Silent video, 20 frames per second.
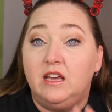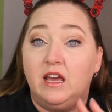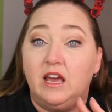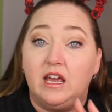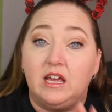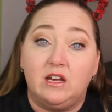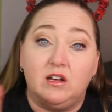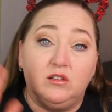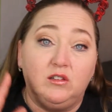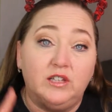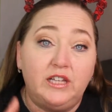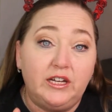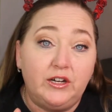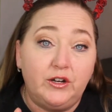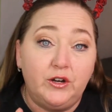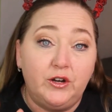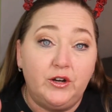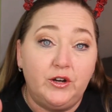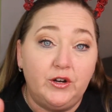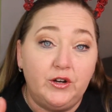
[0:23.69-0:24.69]
and
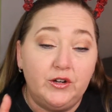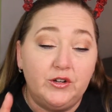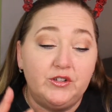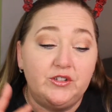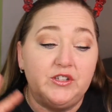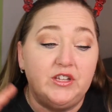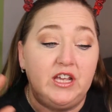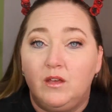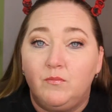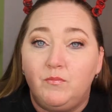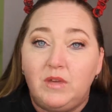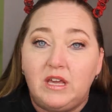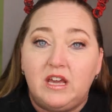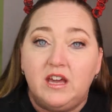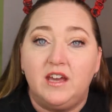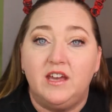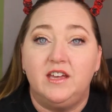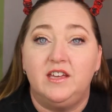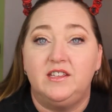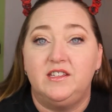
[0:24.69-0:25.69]
glitters,
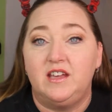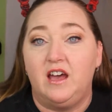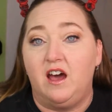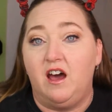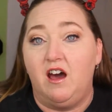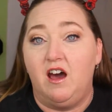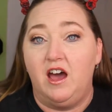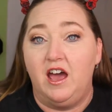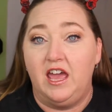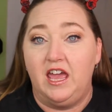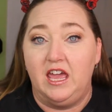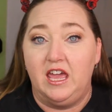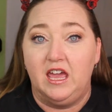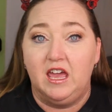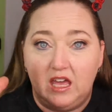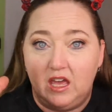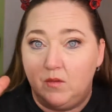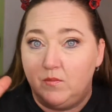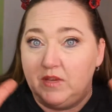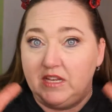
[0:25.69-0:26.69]
because I
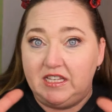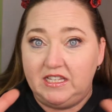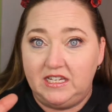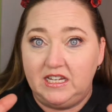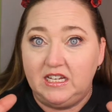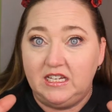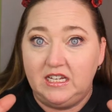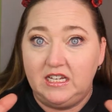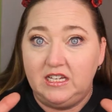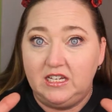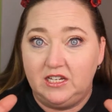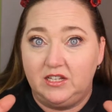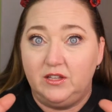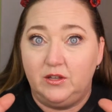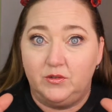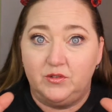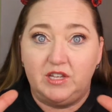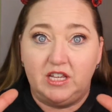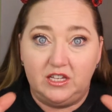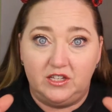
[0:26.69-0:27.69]
am addicted to
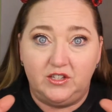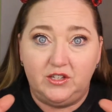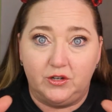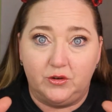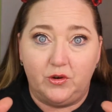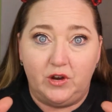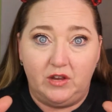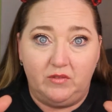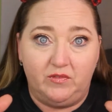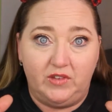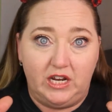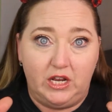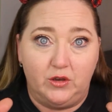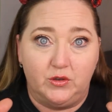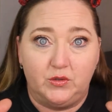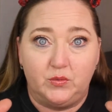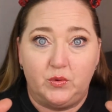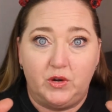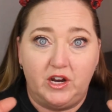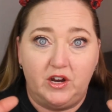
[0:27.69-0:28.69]
those Instagram
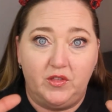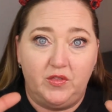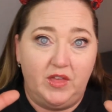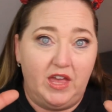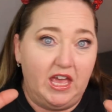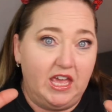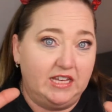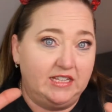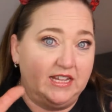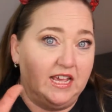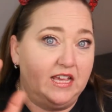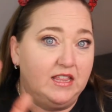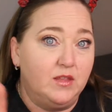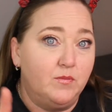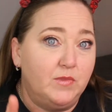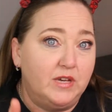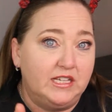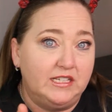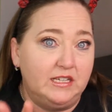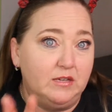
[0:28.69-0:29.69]
videos where they take the
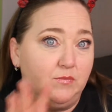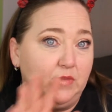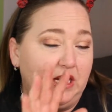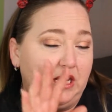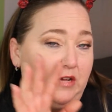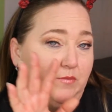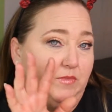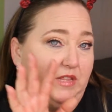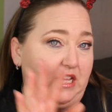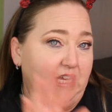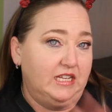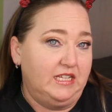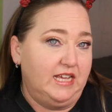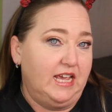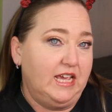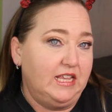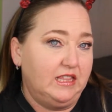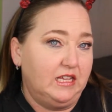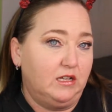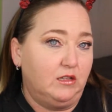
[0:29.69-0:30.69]
mixing medium and they
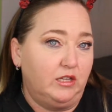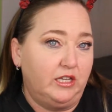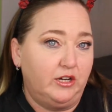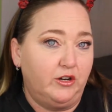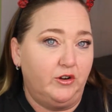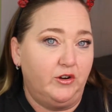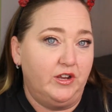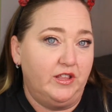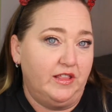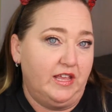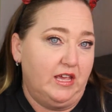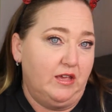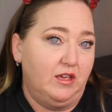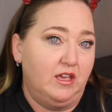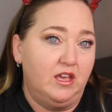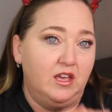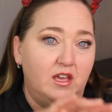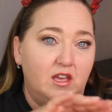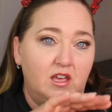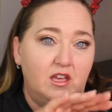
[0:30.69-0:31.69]
take the glitter and they
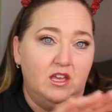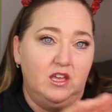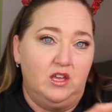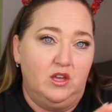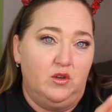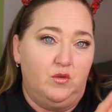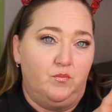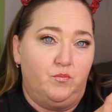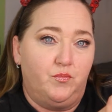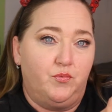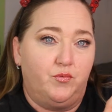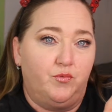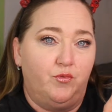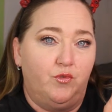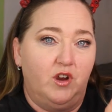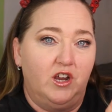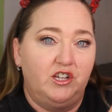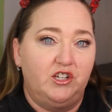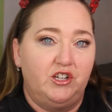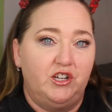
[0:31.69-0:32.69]

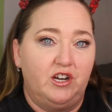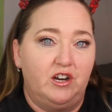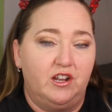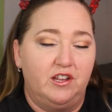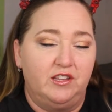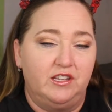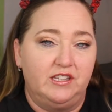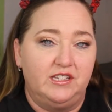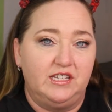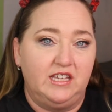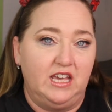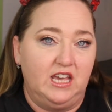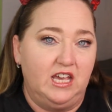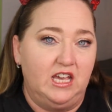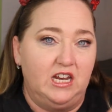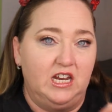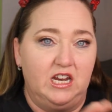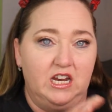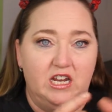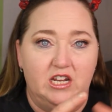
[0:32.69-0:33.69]
brush it on the skin
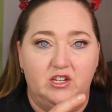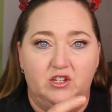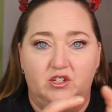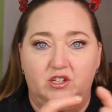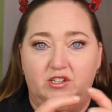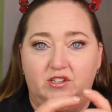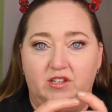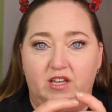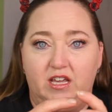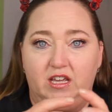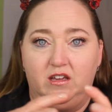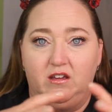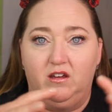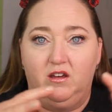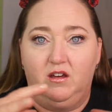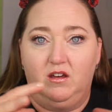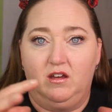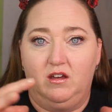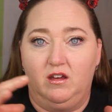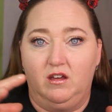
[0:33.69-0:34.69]
and it's just like
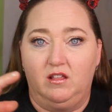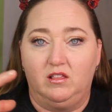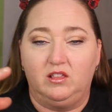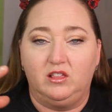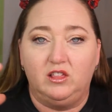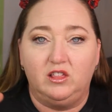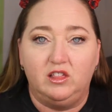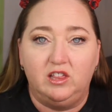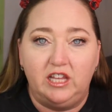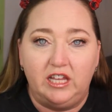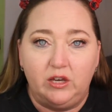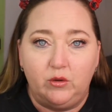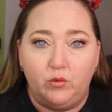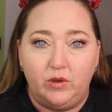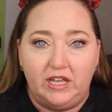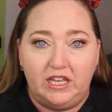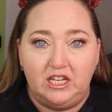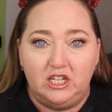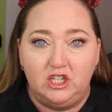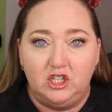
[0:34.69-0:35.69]

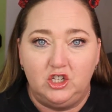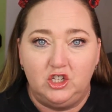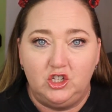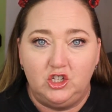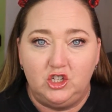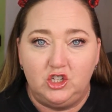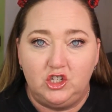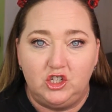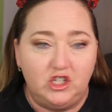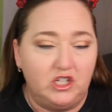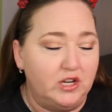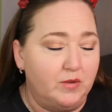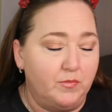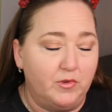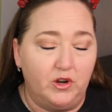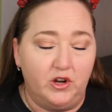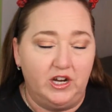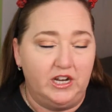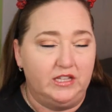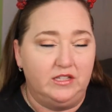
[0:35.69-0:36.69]
liquid
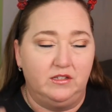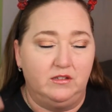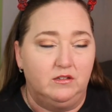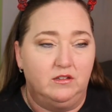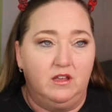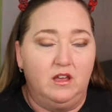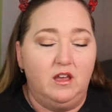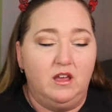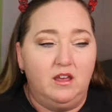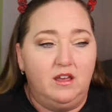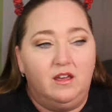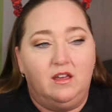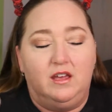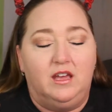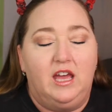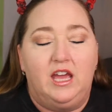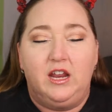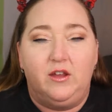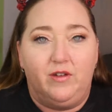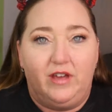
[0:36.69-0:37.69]
shimmer. And it's,
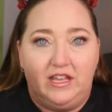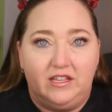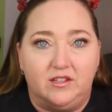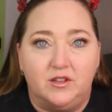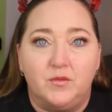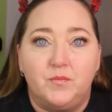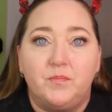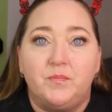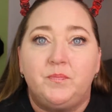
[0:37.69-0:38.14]
anyways,